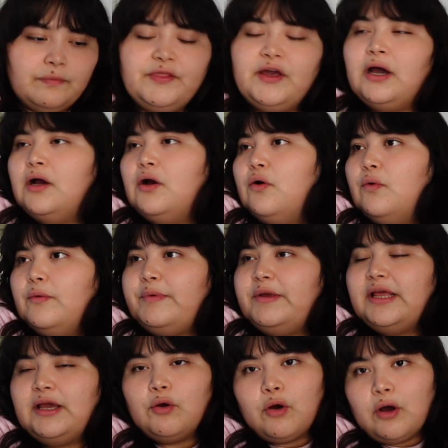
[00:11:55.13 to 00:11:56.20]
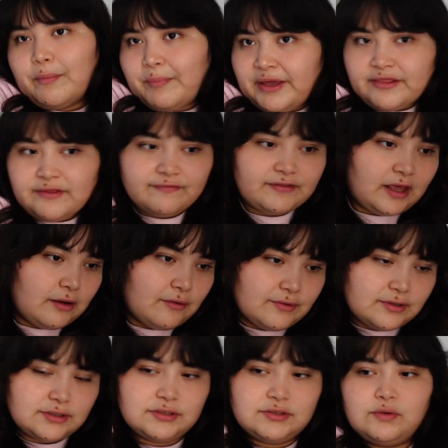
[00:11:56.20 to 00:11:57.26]
uncle will be like, oh, I'll pay the
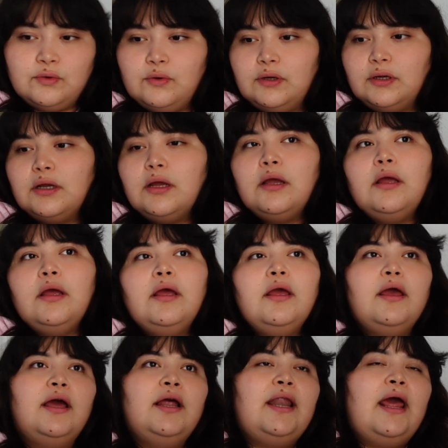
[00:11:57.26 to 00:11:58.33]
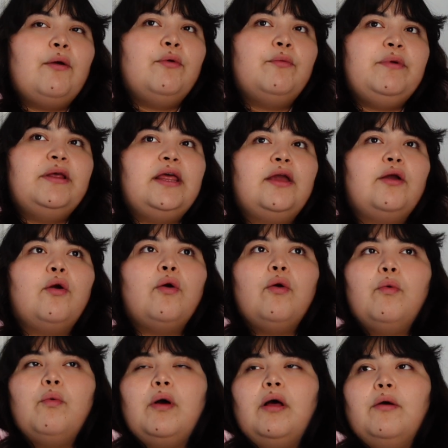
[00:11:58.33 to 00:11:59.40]
flowers, or an aunt will be like, oh,
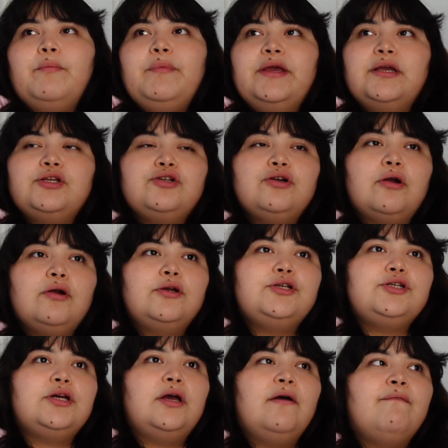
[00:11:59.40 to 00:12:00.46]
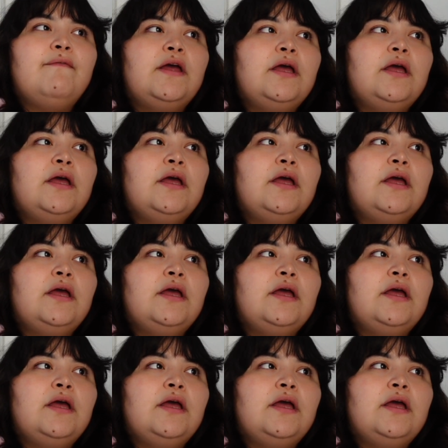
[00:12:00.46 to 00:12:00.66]
well, I'll be in charge of